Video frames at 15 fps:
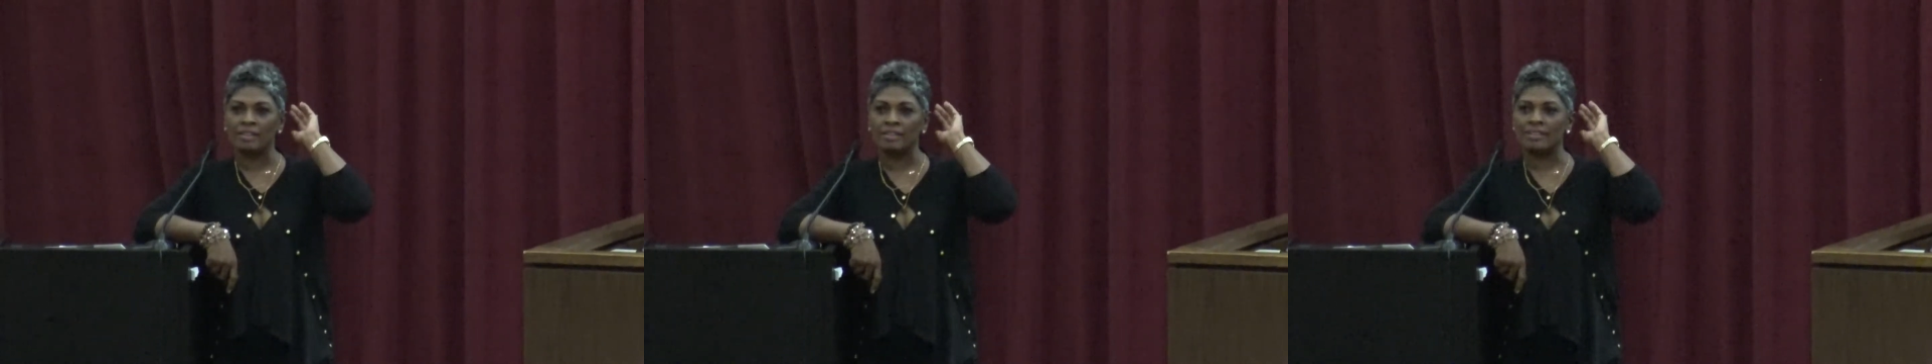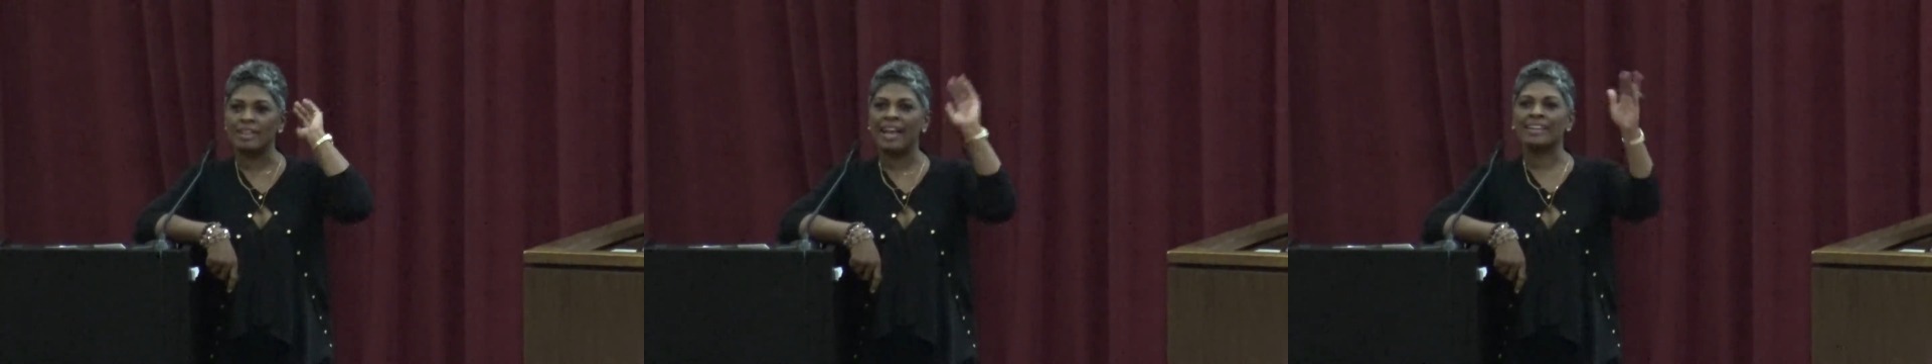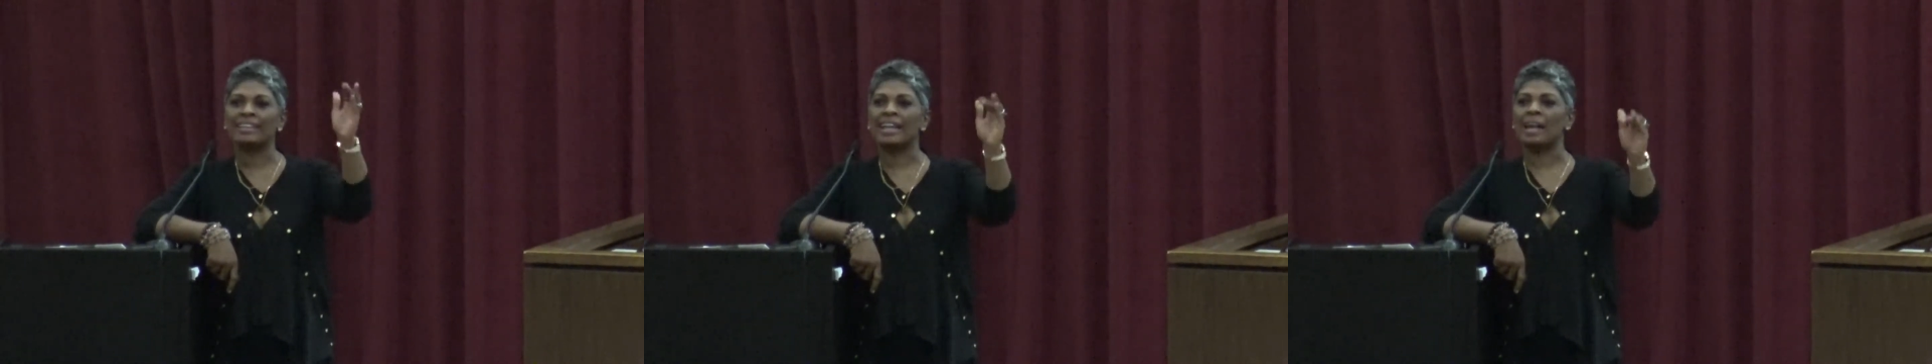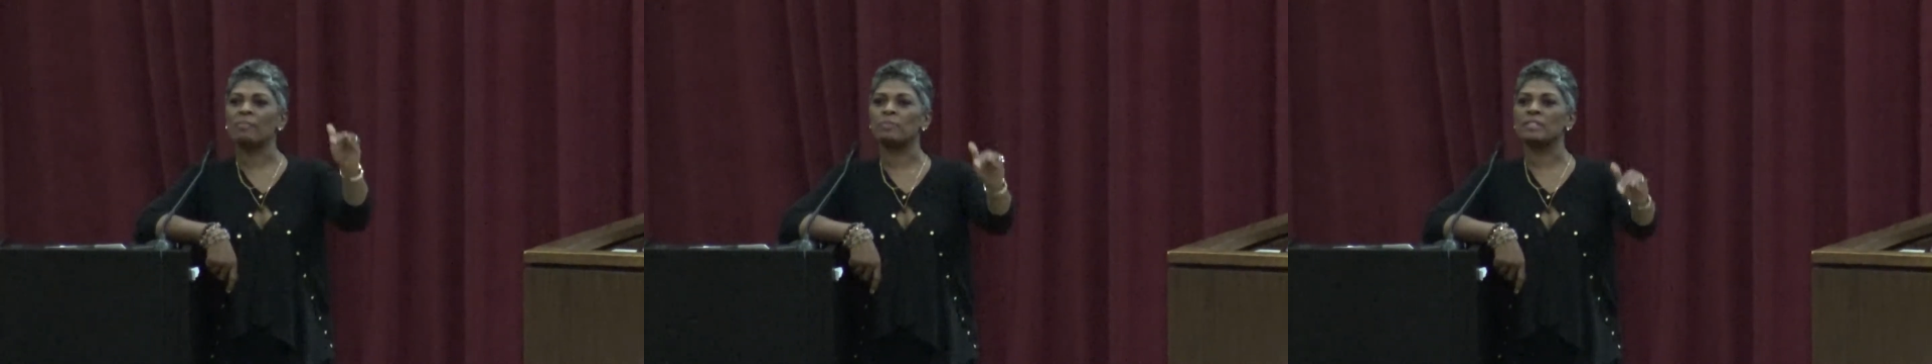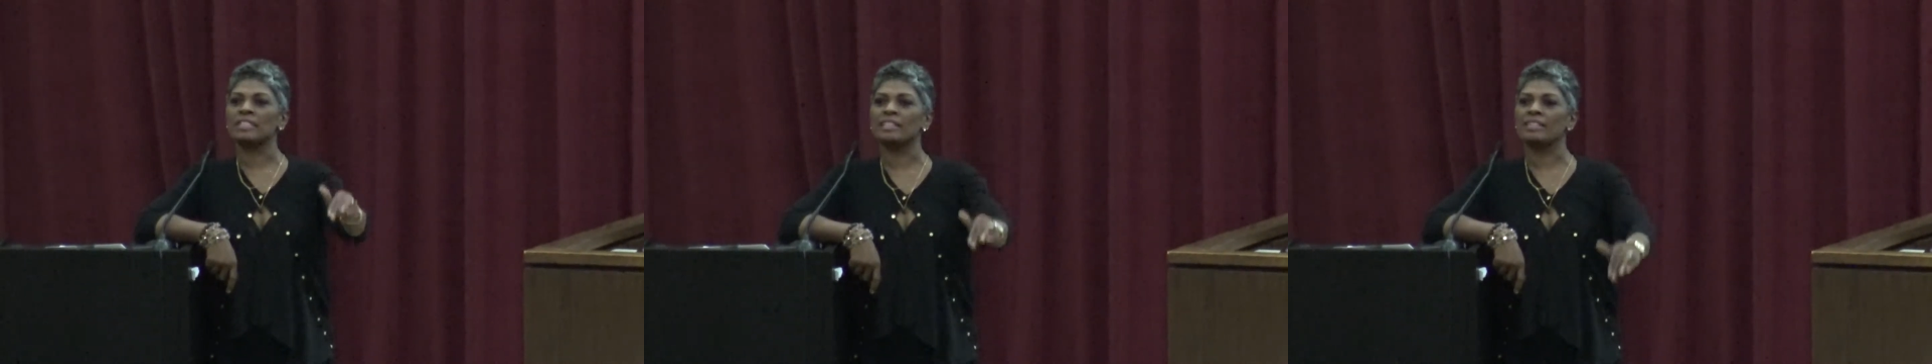
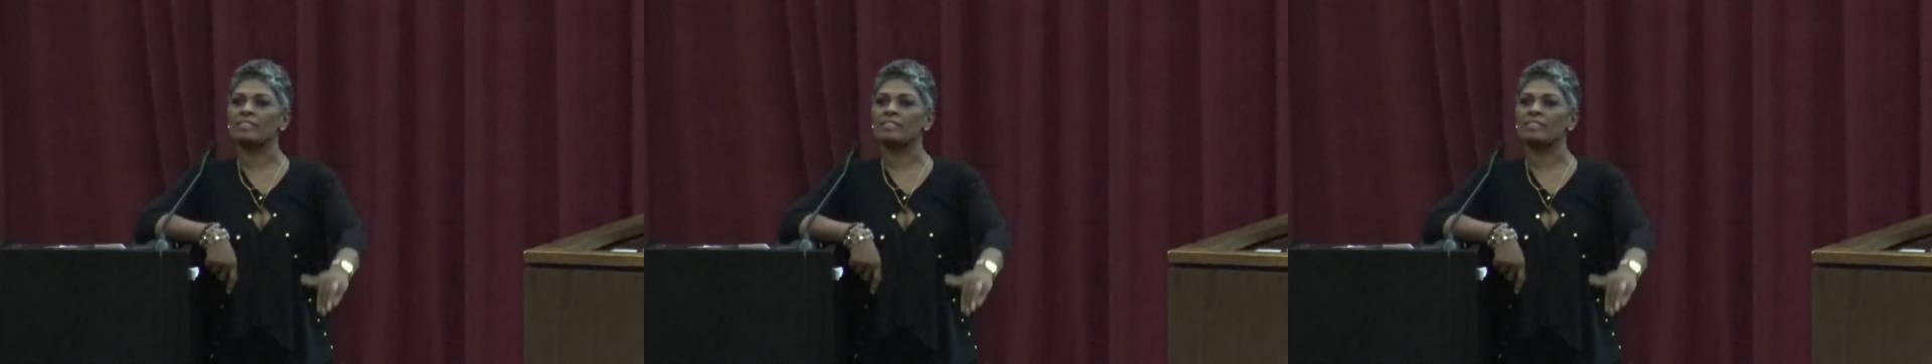99%